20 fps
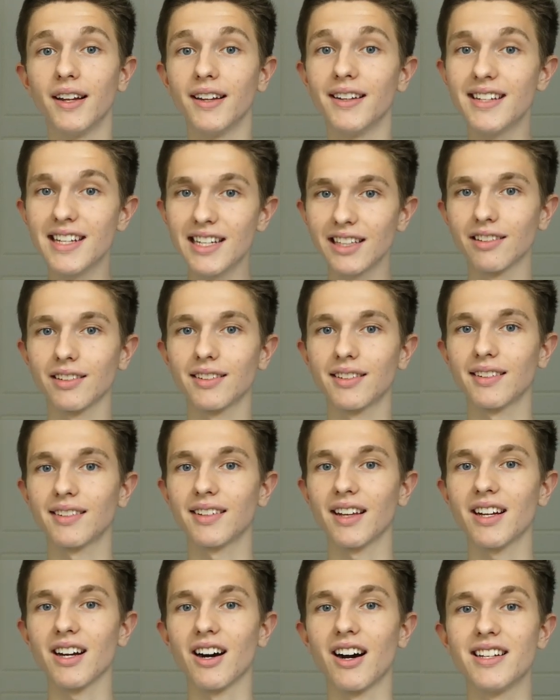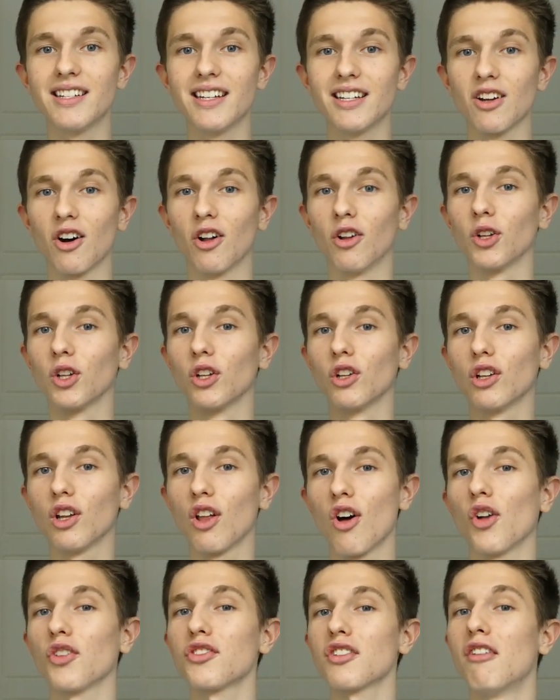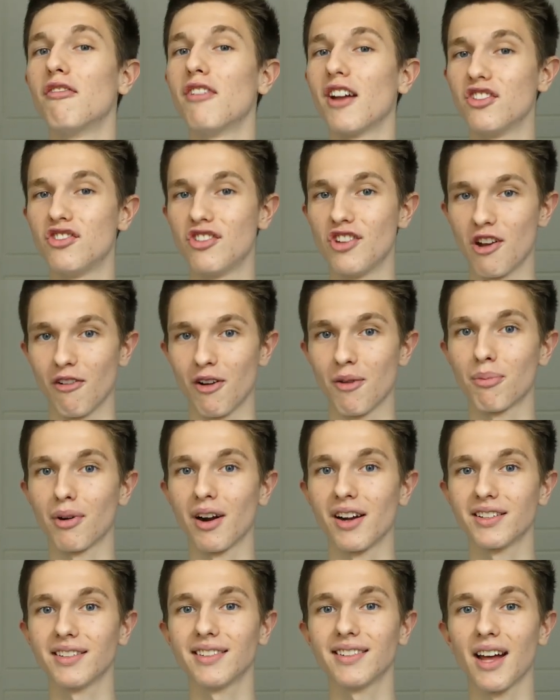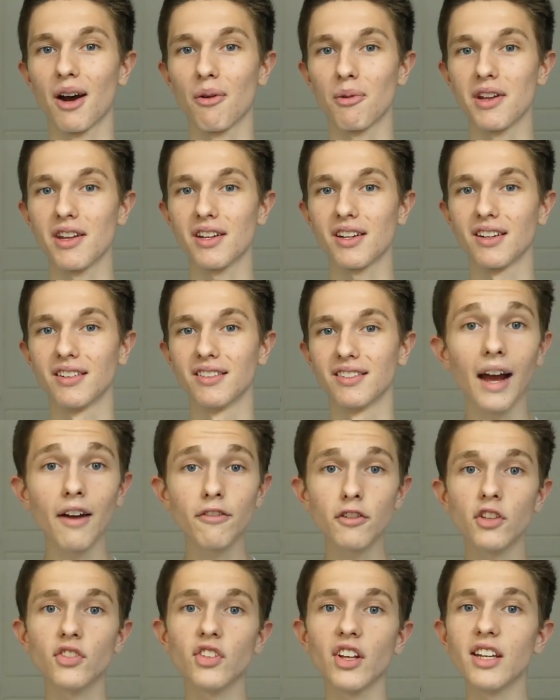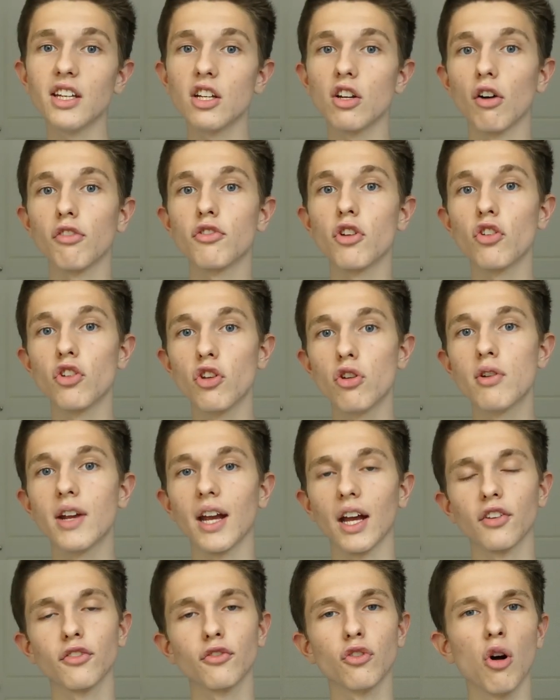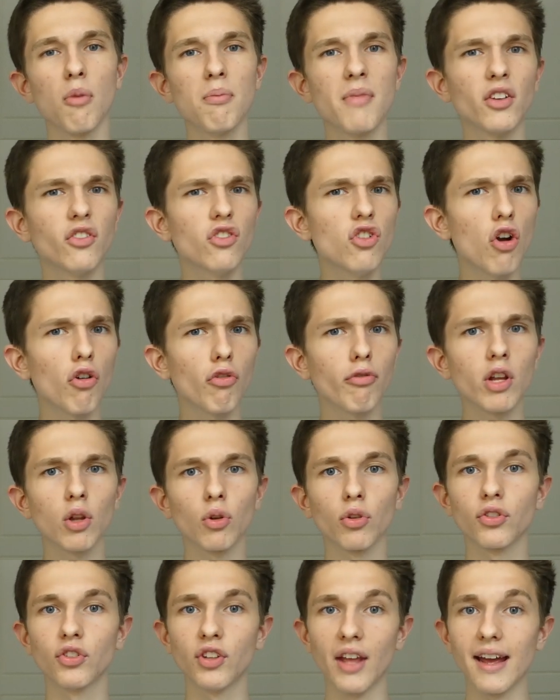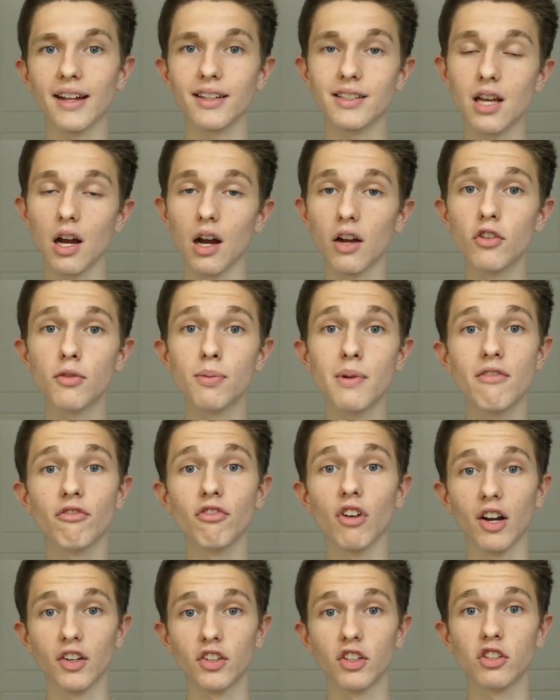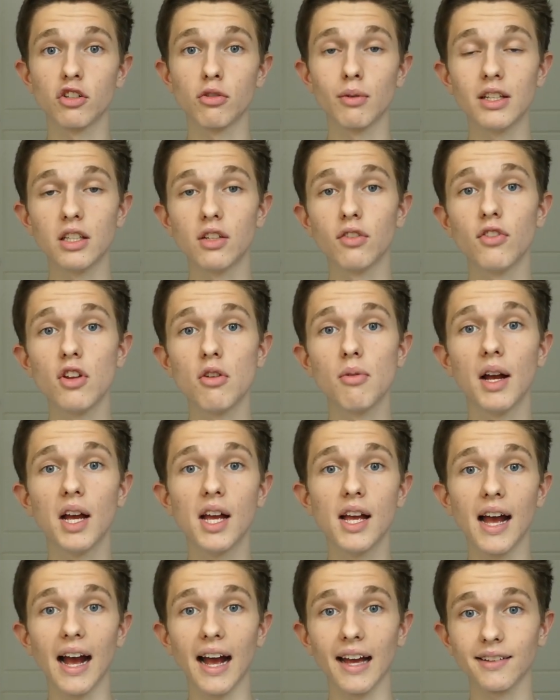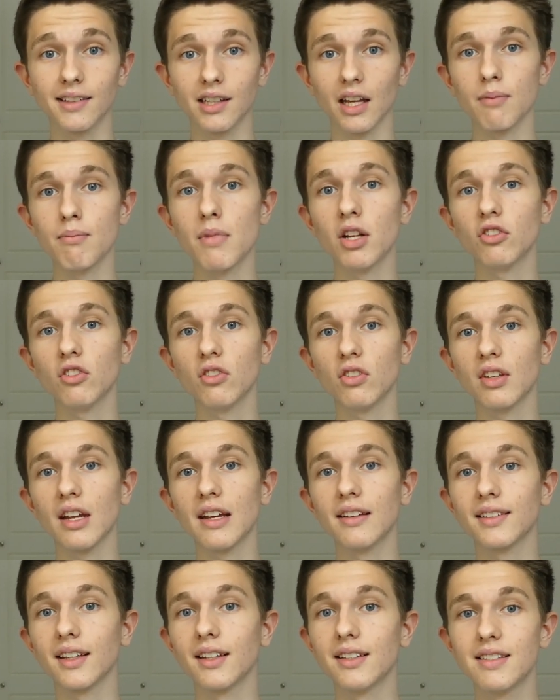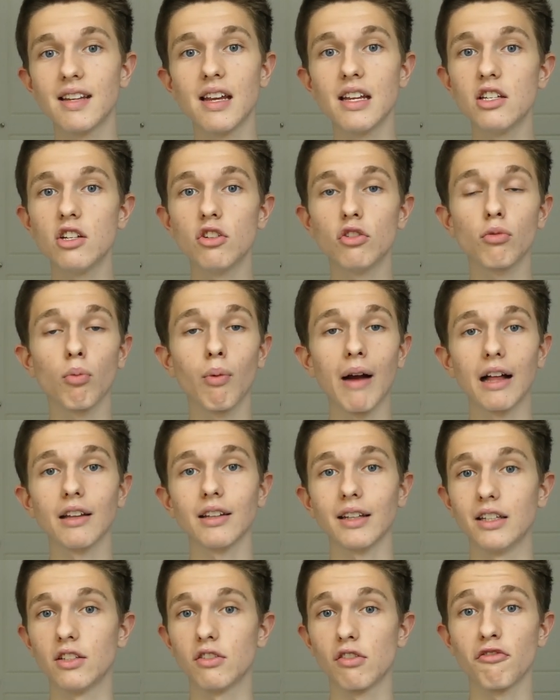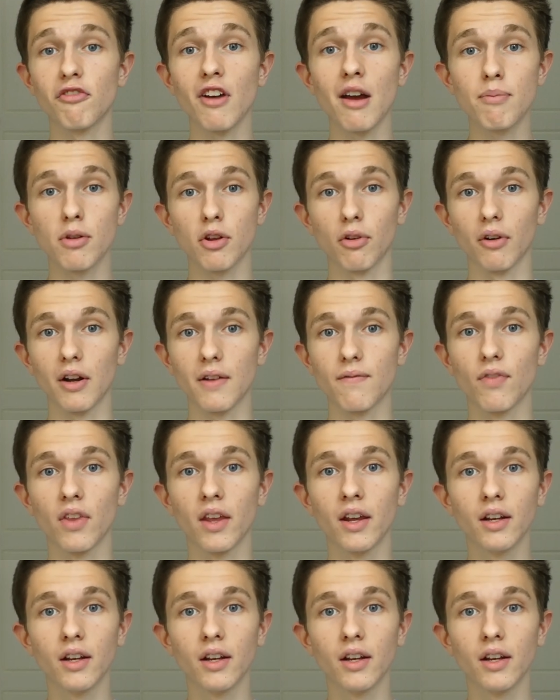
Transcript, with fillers: Needless to say, I did a lot of engineering practice that week. After sending off your UCAS form, there's no real set time to be invited to interview as the admissions days continued well into February.